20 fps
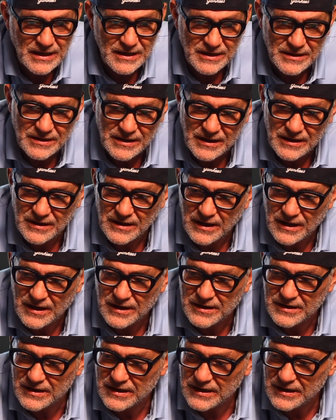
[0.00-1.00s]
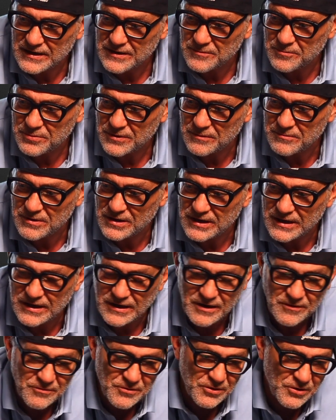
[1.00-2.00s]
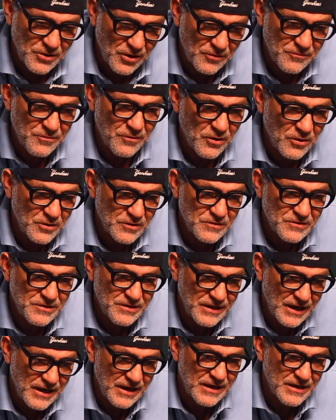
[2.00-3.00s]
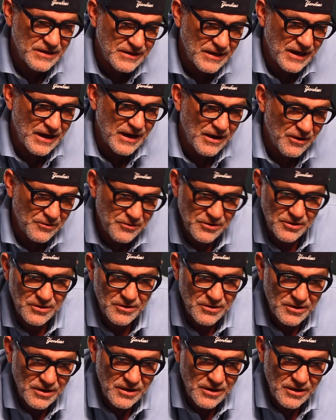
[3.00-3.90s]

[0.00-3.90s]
And in the Premier League, if you're not focused day in, day out,